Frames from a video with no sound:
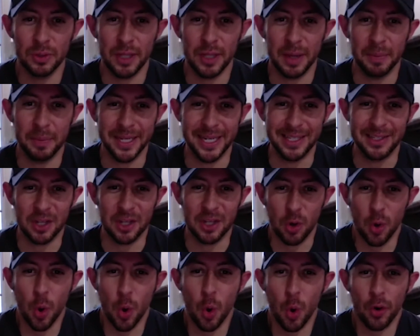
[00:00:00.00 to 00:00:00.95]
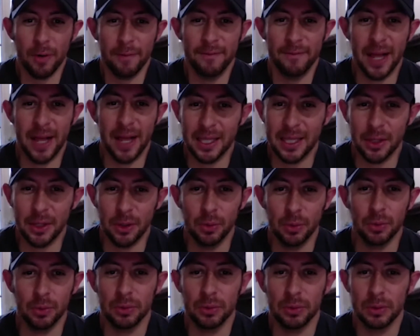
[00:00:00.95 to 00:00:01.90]
I mean, it's a core value.
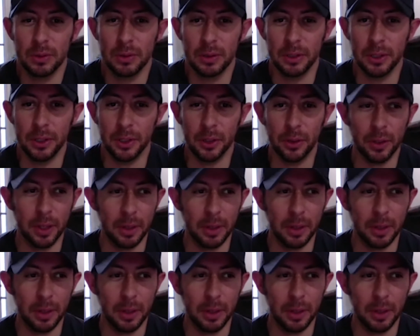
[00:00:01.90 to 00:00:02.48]
You know,